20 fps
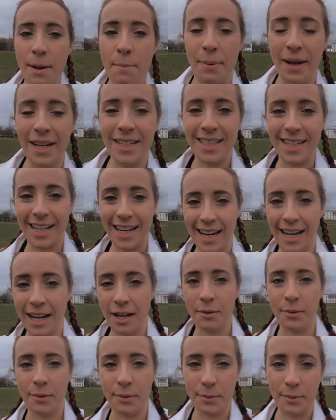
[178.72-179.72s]
Basically,
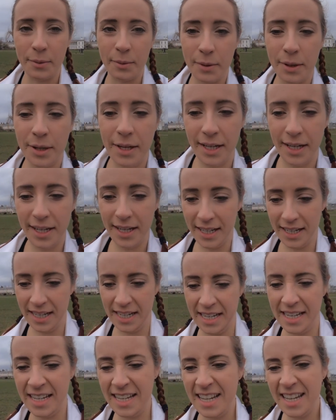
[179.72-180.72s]
I
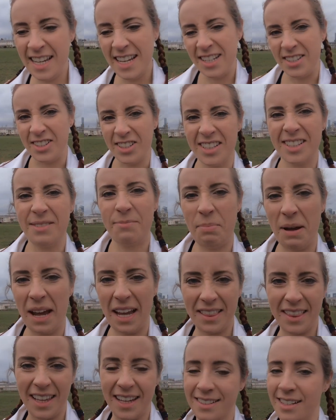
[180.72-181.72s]
just
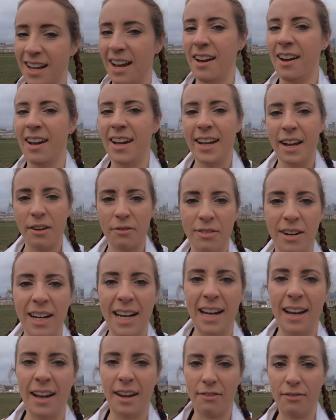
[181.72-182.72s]
pick things I like. I
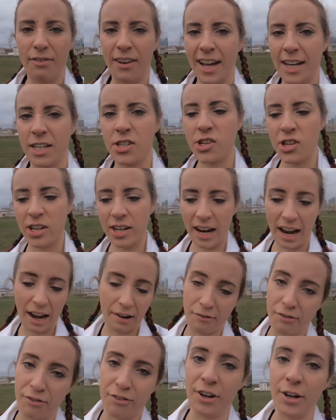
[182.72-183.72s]
really like veg
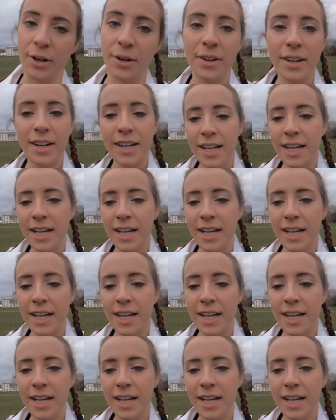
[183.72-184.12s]
and fruit.